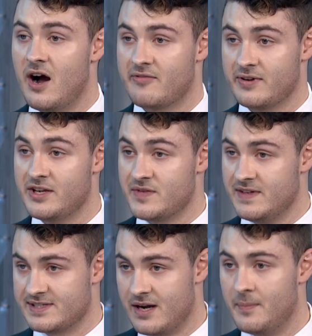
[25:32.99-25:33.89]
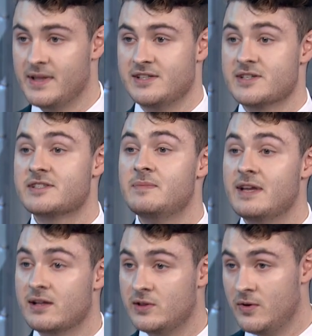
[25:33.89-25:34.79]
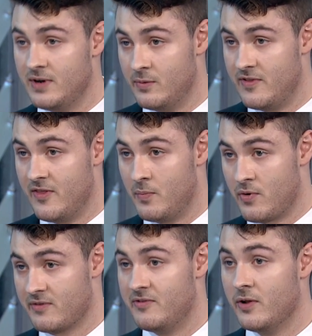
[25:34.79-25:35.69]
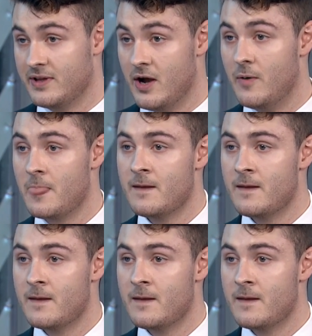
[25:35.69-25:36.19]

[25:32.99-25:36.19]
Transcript: for each of these companies just to be included within the portfolio.